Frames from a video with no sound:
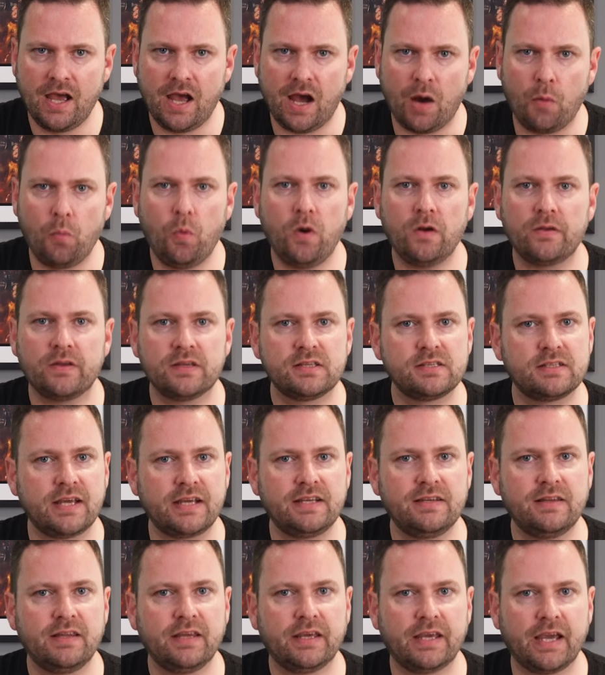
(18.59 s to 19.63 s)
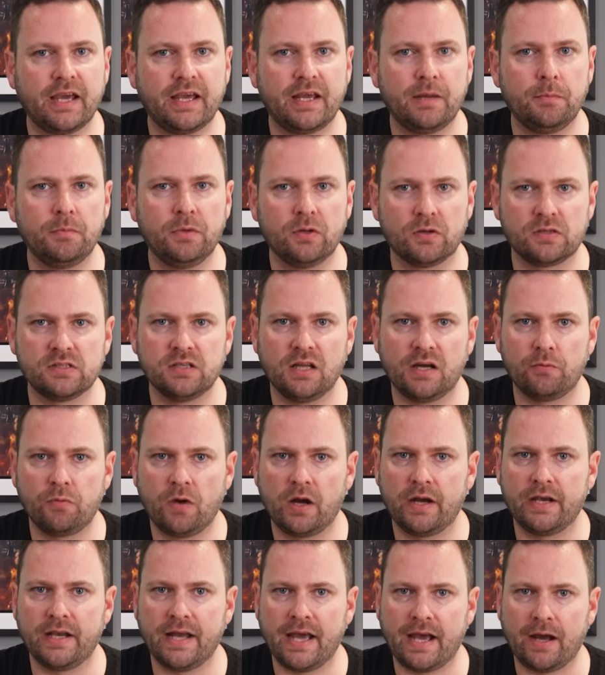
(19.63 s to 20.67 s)
and what the state of the game looks like
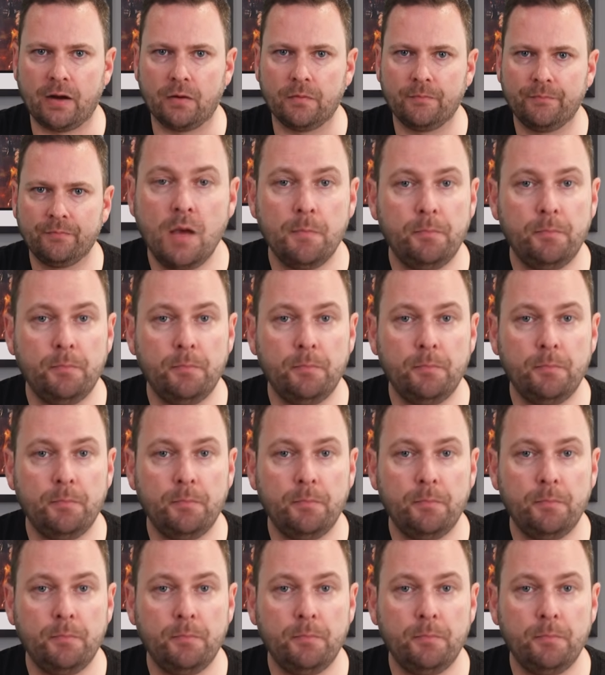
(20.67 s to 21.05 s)
right now.